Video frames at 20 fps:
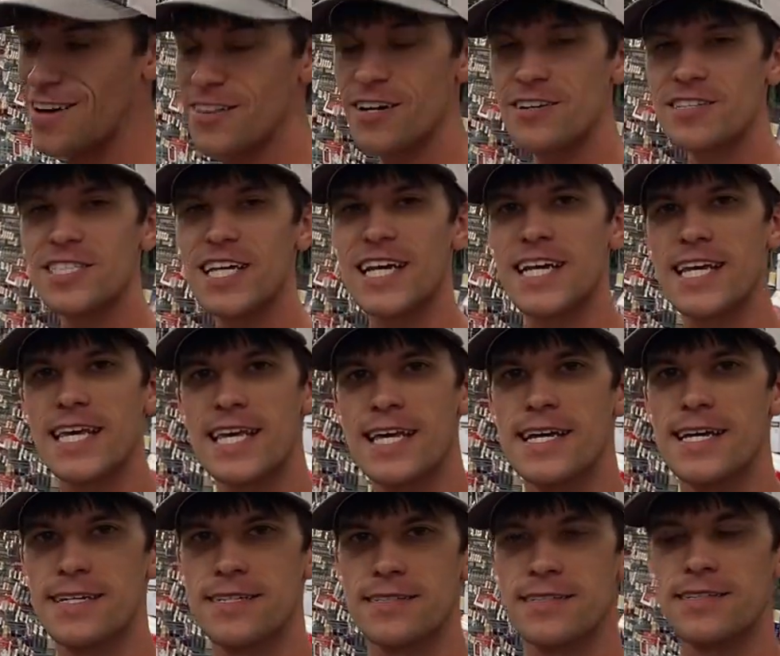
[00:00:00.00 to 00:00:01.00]
There is a
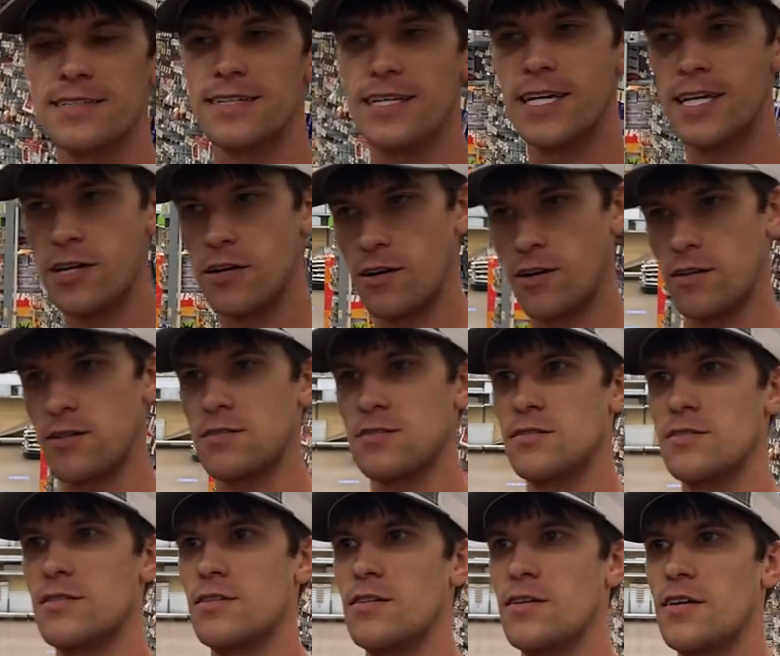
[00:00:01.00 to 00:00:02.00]
kit here
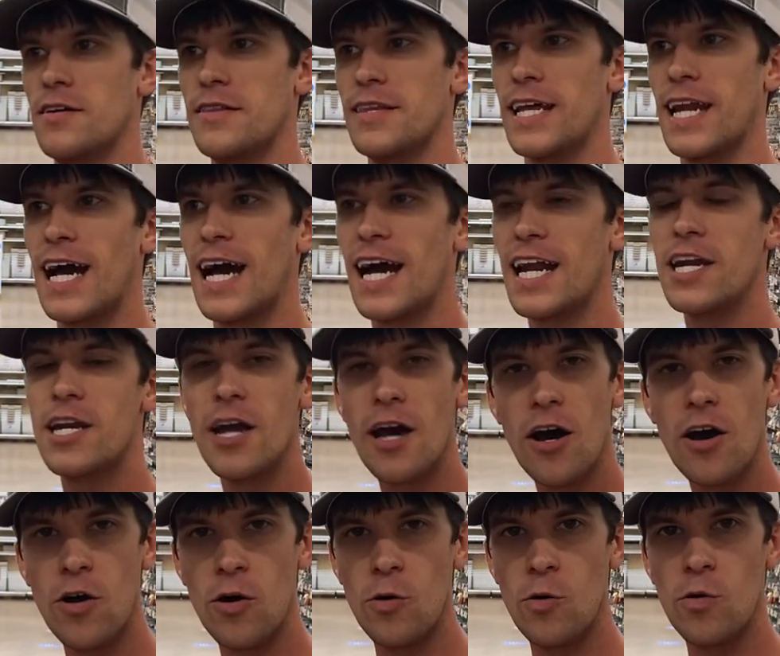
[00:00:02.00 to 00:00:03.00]
that I
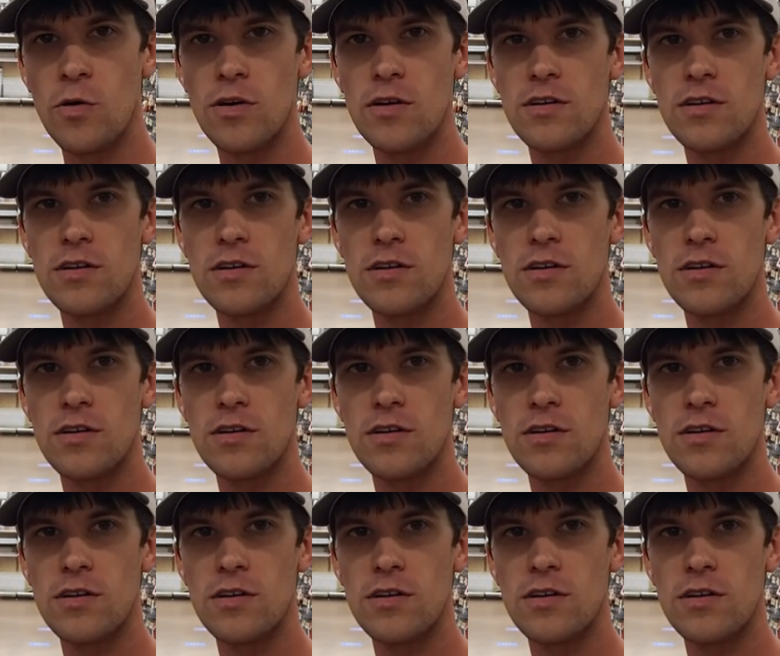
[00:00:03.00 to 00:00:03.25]
know